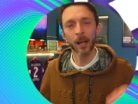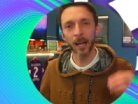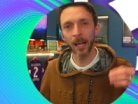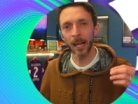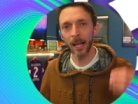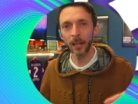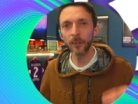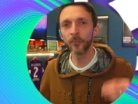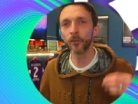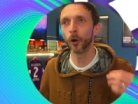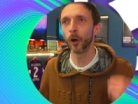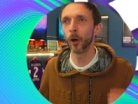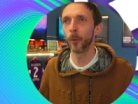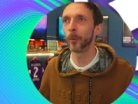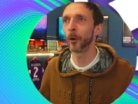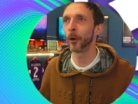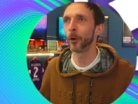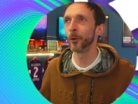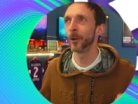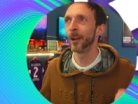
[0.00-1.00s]
It is all
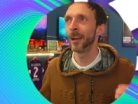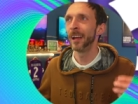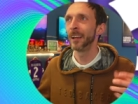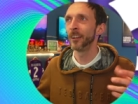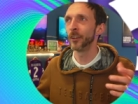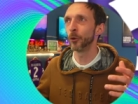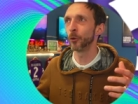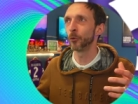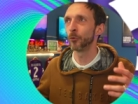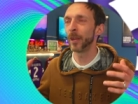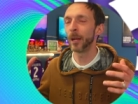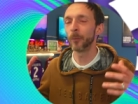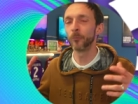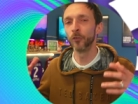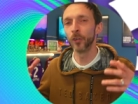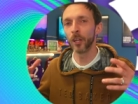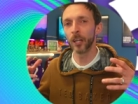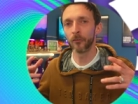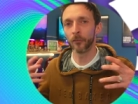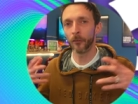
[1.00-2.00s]
about, you know, them
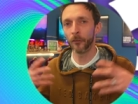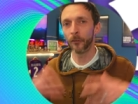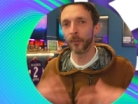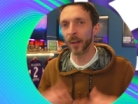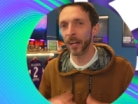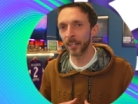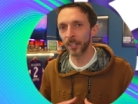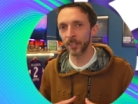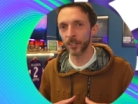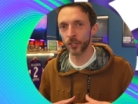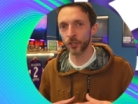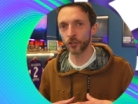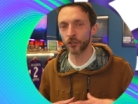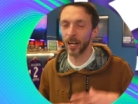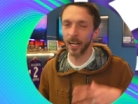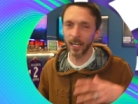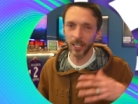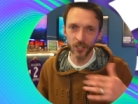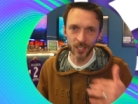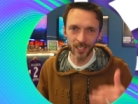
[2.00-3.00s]
really refining the
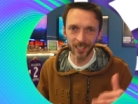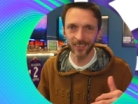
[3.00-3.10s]
strategy,